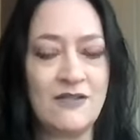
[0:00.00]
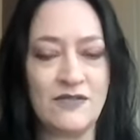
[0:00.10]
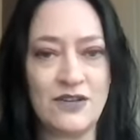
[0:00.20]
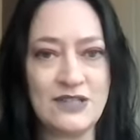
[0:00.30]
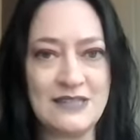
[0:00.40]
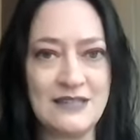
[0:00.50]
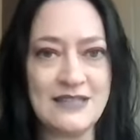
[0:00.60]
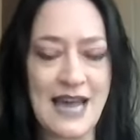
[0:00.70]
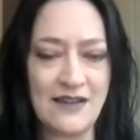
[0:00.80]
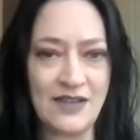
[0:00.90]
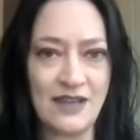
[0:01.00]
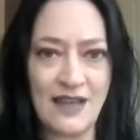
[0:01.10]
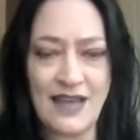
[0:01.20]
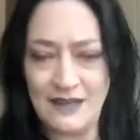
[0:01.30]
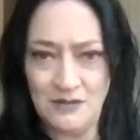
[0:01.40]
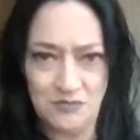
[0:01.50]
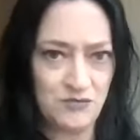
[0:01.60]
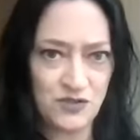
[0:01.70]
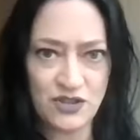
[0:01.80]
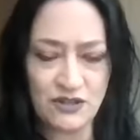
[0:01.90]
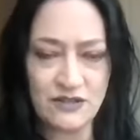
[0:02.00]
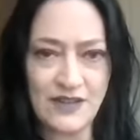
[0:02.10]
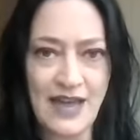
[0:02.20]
versus having a chunk of